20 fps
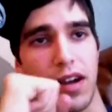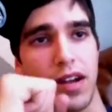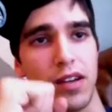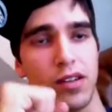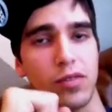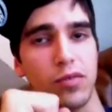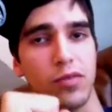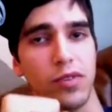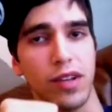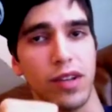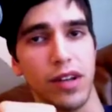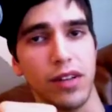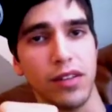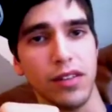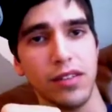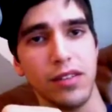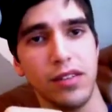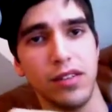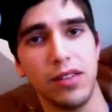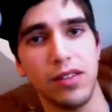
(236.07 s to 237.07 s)
actual
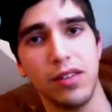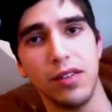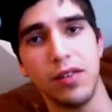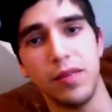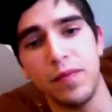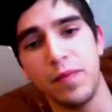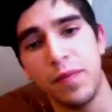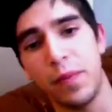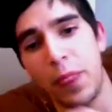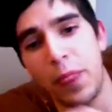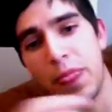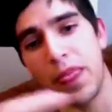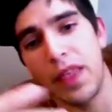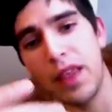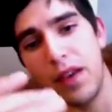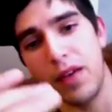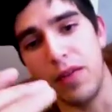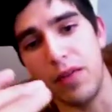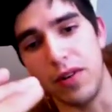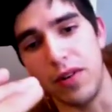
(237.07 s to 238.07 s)
knowledge.
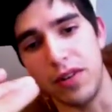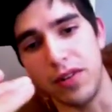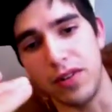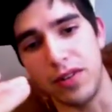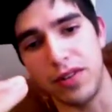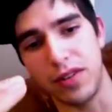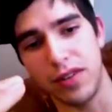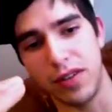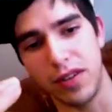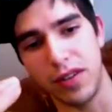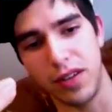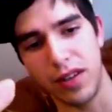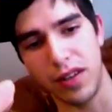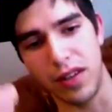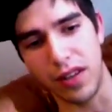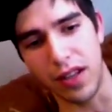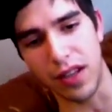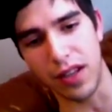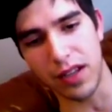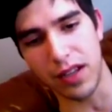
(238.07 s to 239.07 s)
Whereas
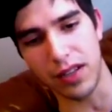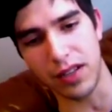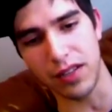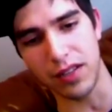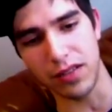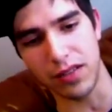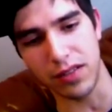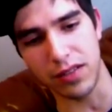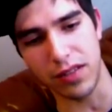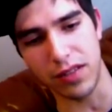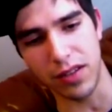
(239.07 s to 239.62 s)
they like to